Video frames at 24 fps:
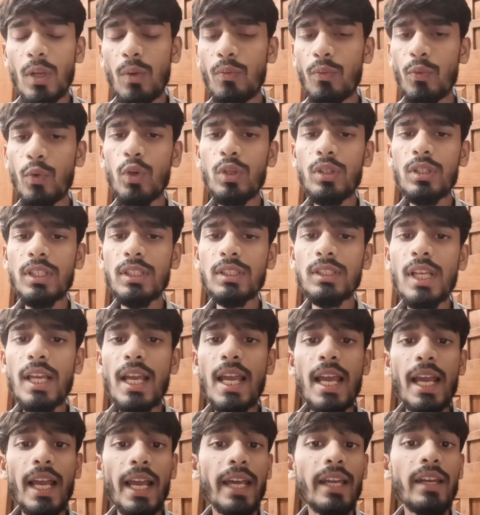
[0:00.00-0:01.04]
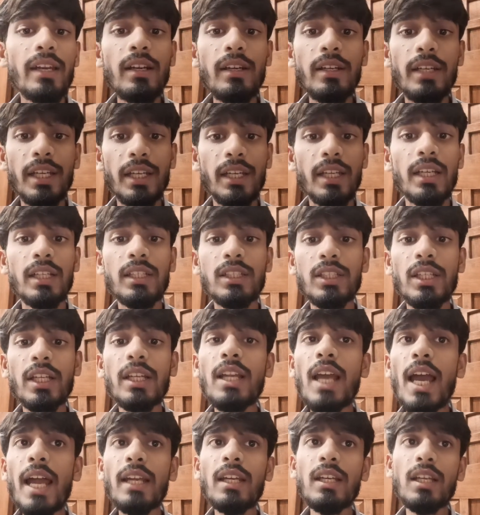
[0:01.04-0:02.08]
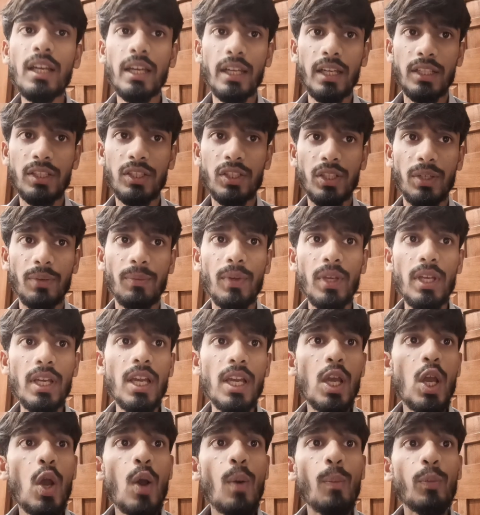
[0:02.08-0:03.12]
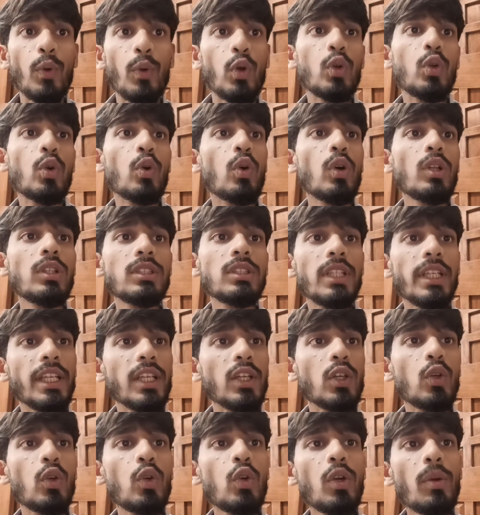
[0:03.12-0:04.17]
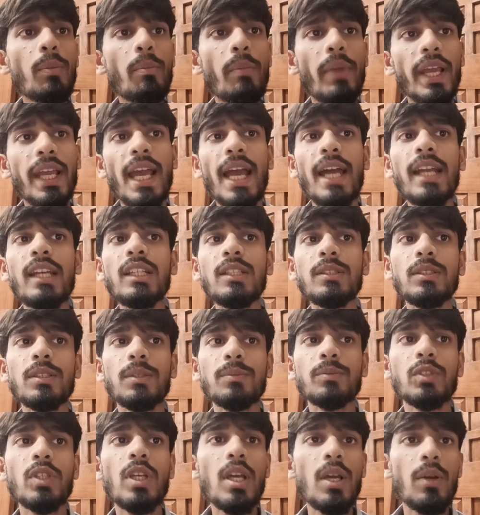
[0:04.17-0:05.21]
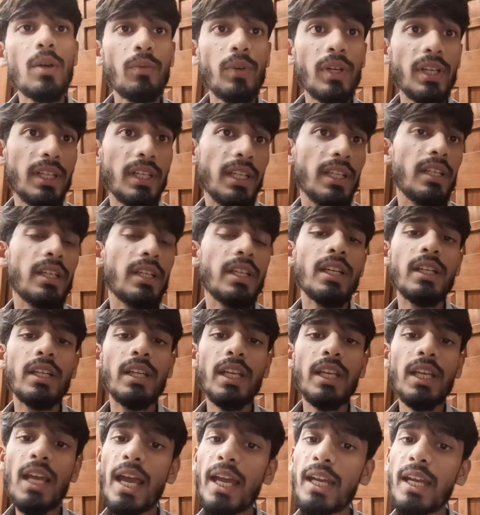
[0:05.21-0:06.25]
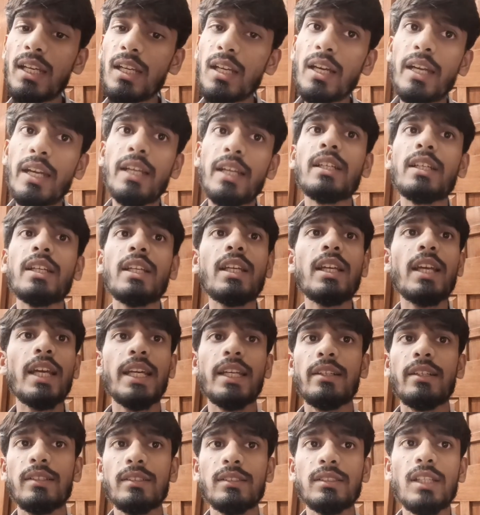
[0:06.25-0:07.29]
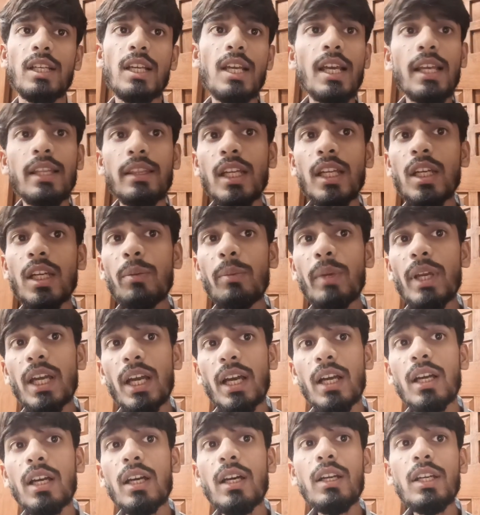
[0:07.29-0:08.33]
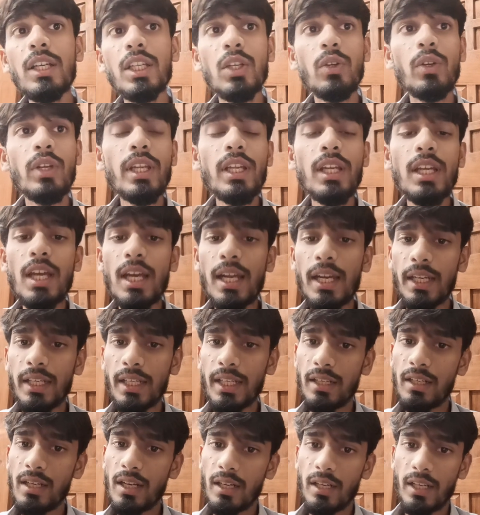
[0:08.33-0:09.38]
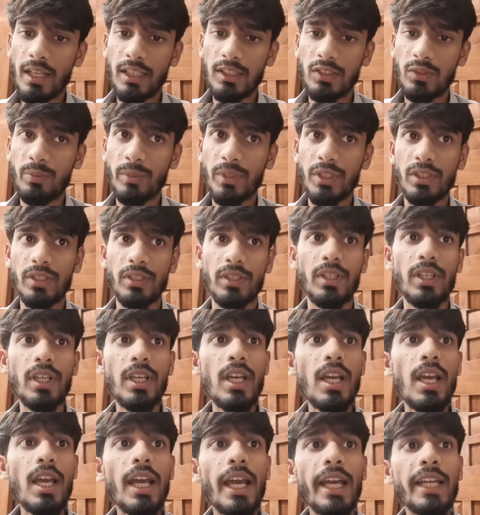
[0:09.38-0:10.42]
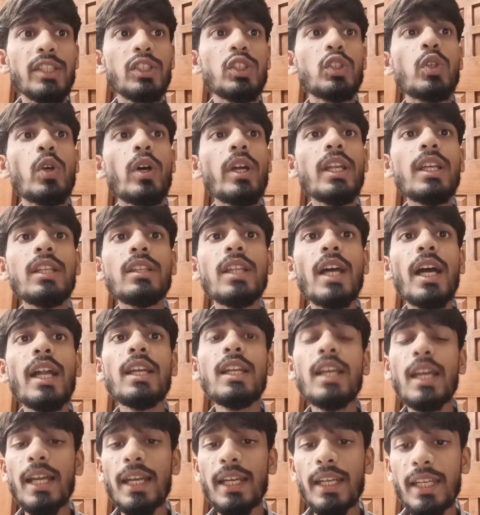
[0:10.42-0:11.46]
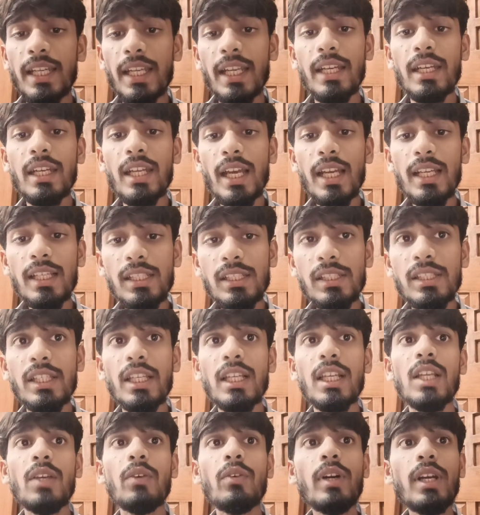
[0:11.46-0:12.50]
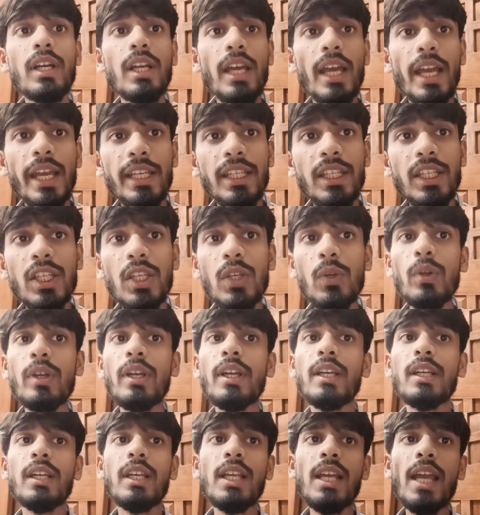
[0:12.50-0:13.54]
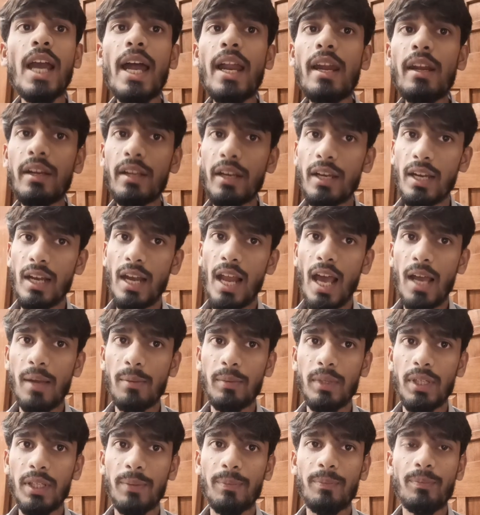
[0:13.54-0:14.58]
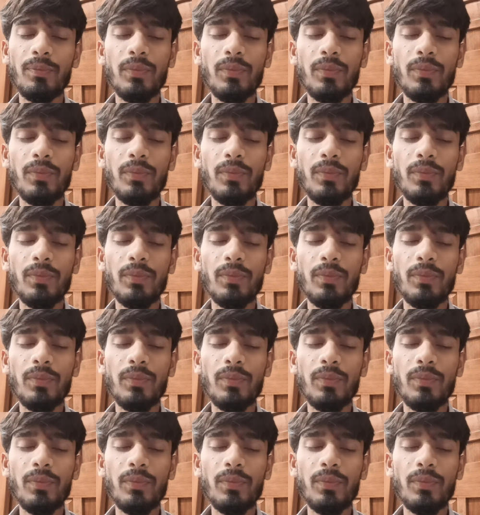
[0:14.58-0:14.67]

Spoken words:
Fourth is error detection and correction. Protocols include mechanisms for detecting and correcting errors that may occur during data transmission, ensuring that data is delivered accurately and reliably.